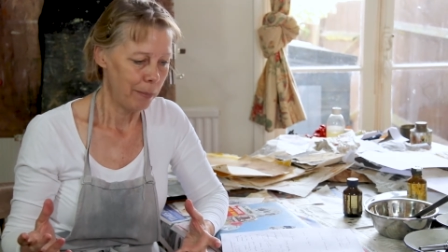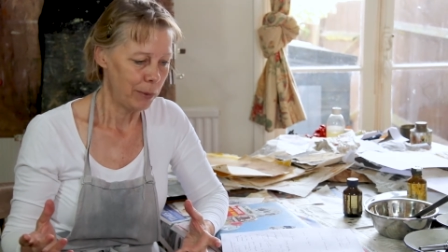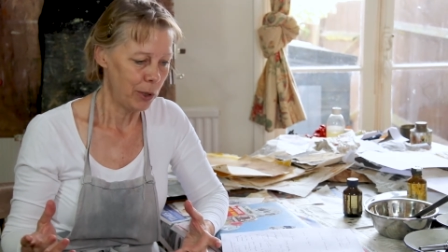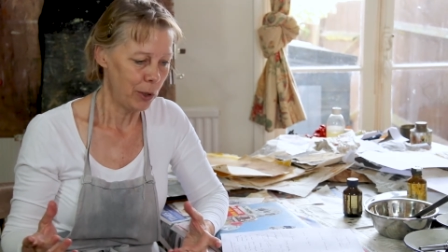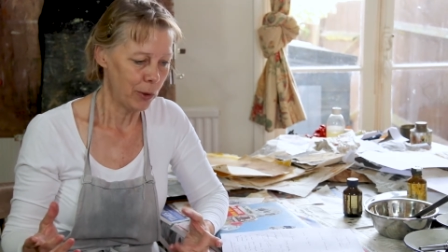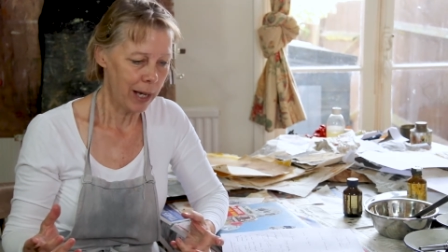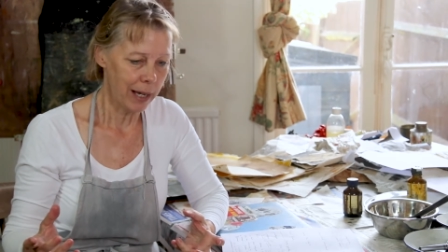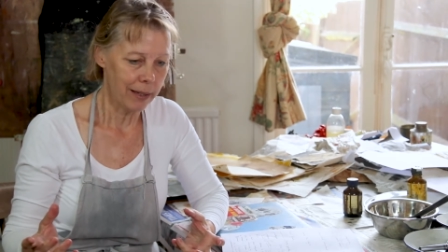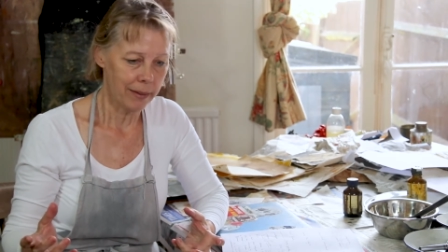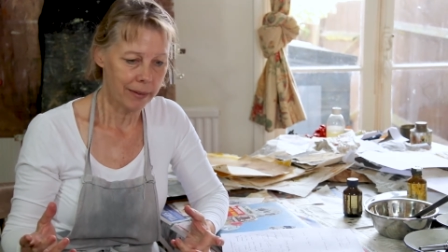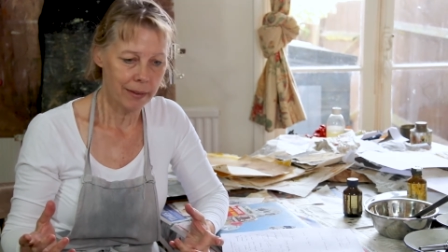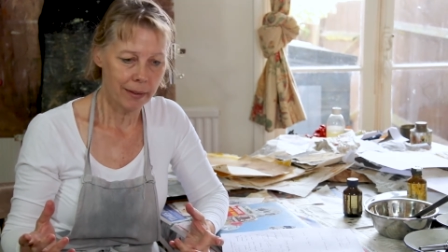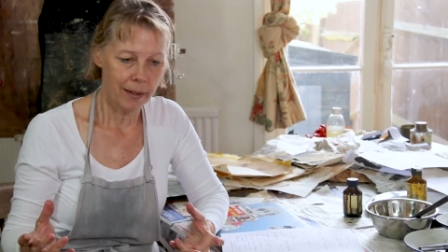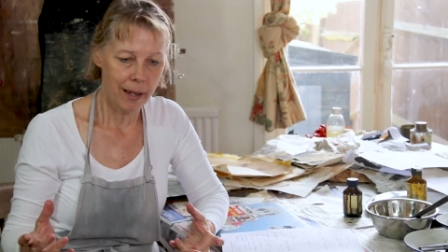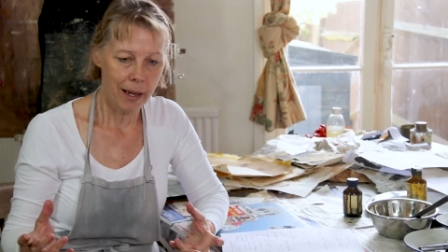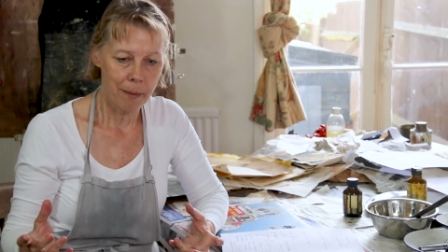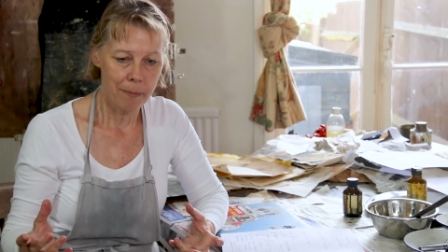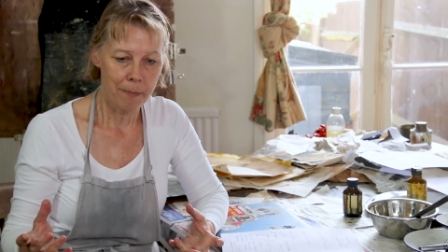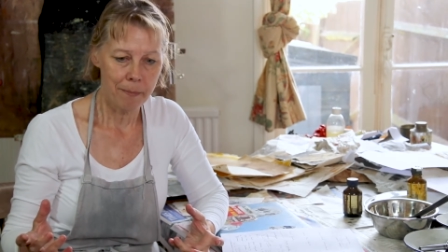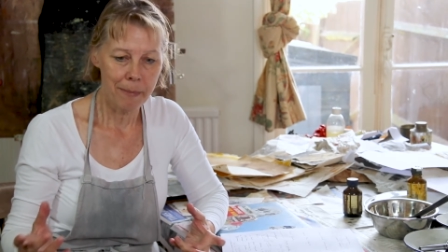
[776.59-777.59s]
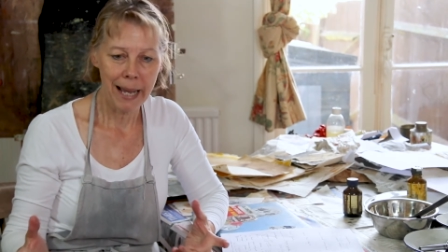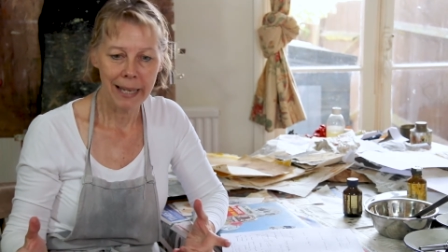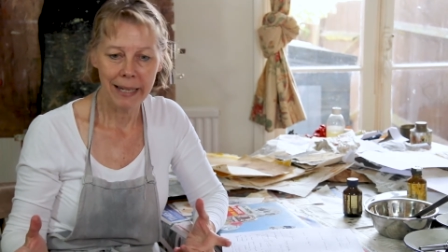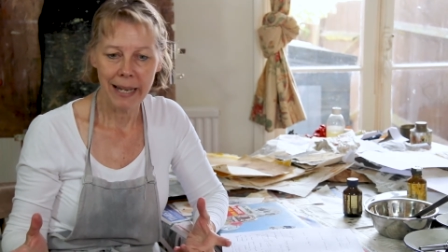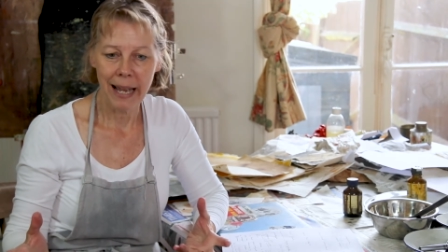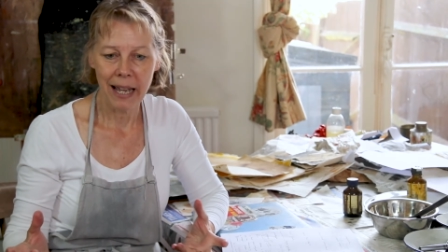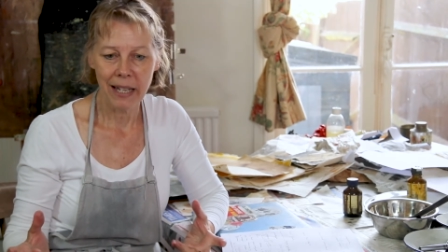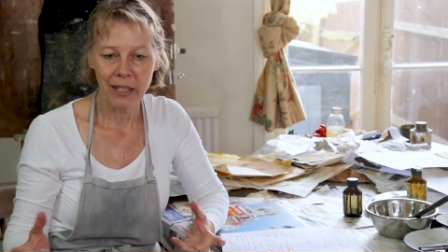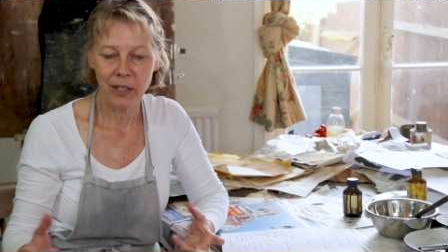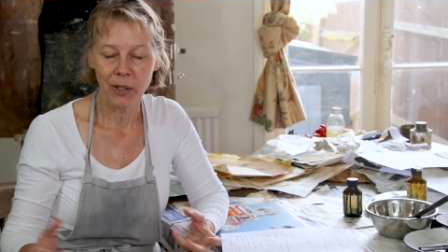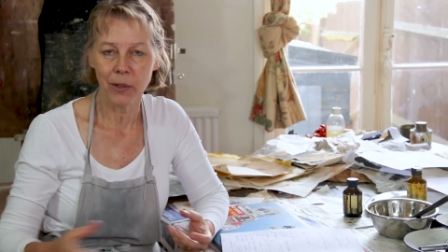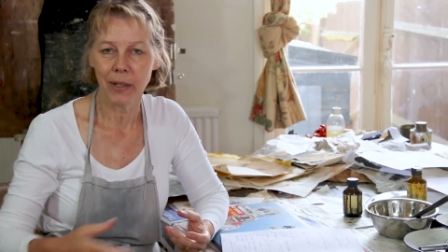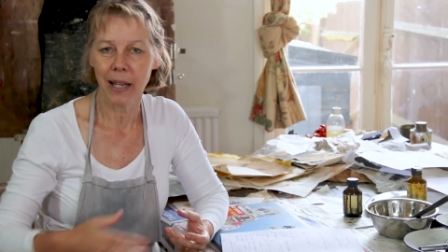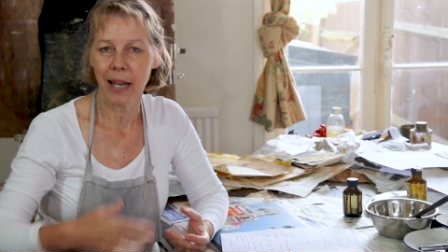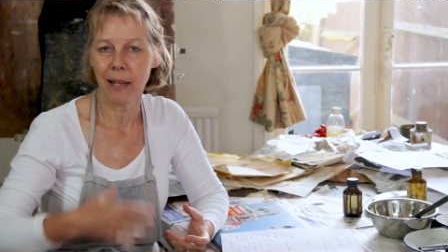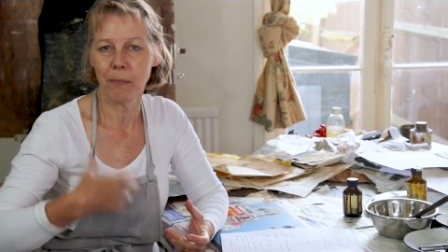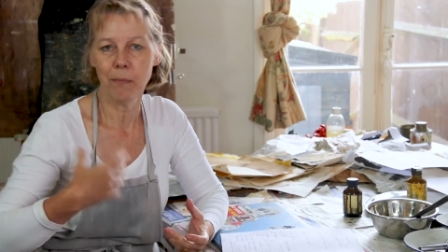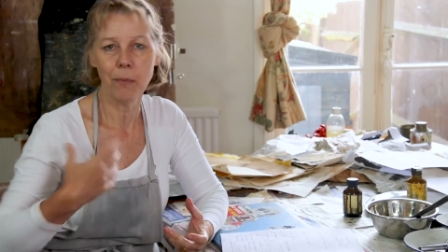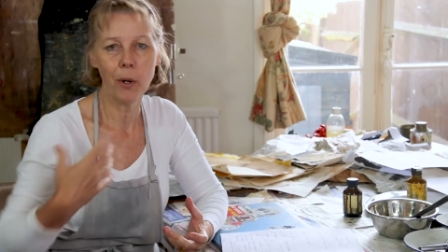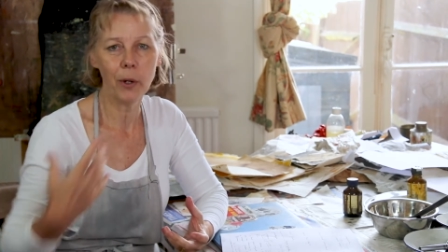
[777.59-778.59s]
You get Manet, you
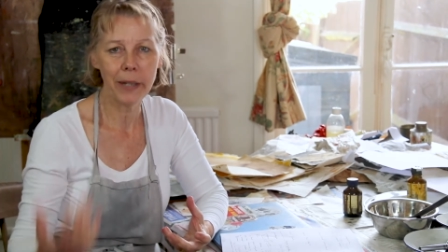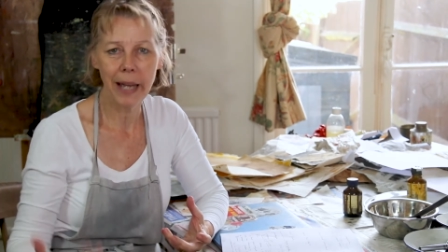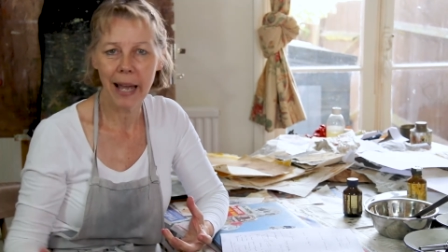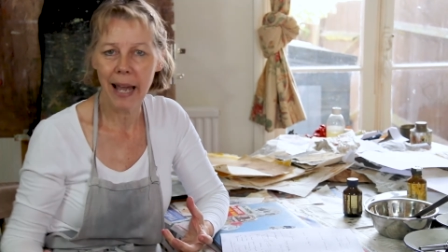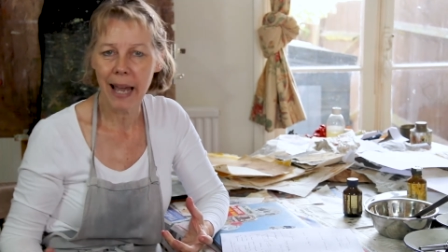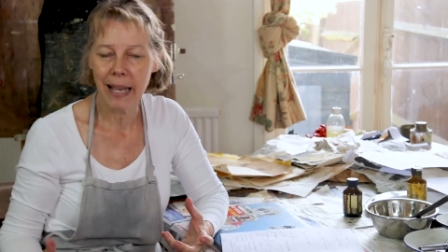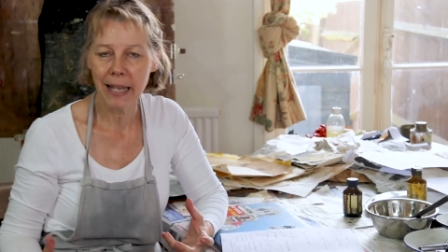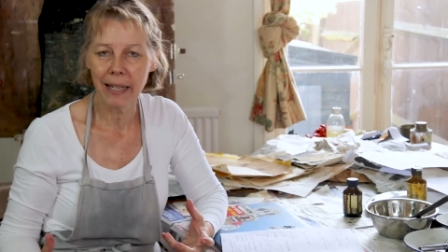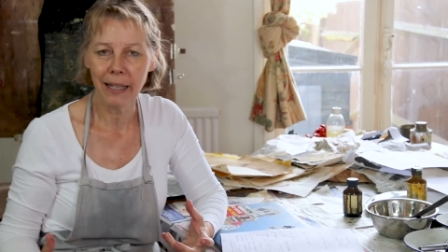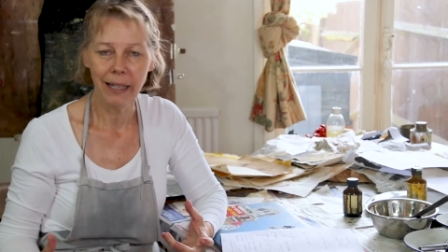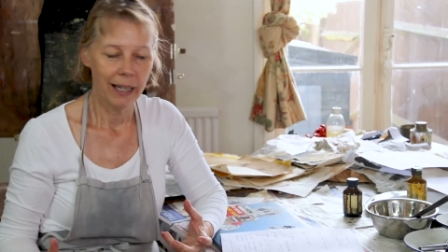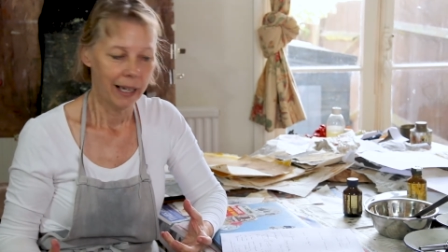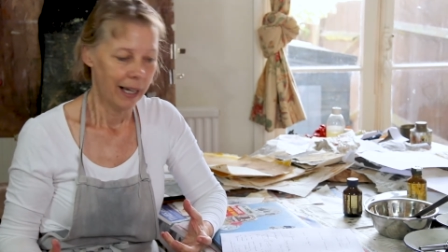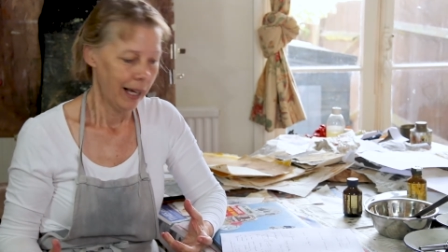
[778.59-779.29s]
get Monet,